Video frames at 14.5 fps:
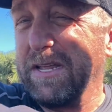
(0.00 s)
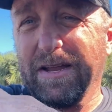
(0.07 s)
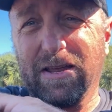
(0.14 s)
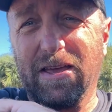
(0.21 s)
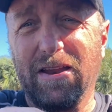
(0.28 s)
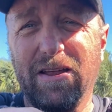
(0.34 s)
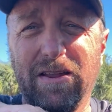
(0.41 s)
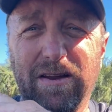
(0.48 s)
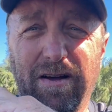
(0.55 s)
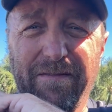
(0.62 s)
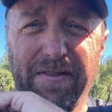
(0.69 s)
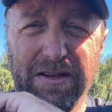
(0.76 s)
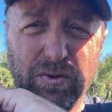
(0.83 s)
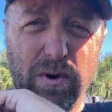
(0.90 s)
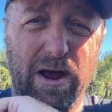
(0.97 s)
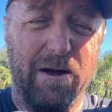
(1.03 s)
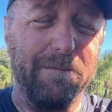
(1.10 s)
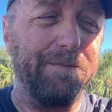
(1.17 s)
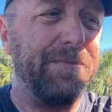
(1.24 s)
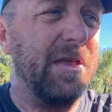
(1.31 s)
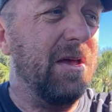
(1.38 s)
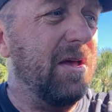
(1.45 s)
didn't get in off this
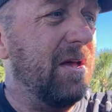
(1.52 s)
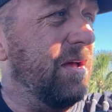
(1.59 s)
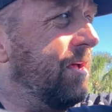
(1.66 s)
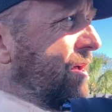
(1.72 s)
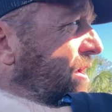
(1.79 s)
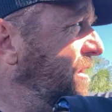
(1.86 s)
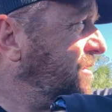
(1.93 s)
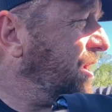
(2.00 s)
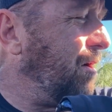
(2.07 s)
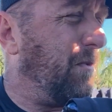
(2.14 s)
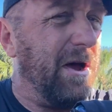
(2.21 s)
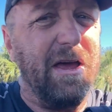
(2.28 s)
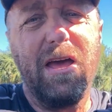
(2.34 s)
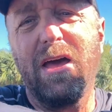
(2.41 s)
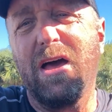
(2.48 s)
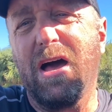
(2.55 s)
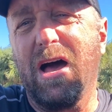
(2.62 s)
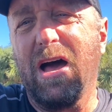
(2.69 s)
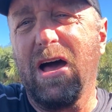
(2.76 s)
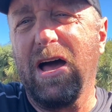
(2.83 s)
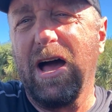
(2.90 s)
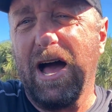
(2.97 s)
ramp. So anyway,
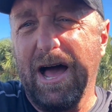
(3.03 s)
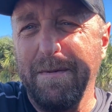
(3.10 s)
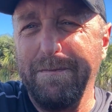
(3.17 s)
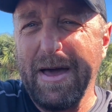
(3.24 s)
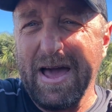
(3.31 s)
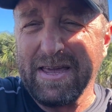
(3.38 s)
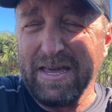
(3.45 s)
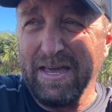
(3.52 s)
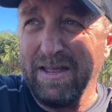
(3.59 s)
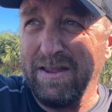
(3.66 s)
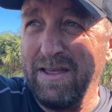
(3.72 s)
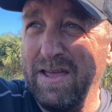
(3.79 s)
I'm back in,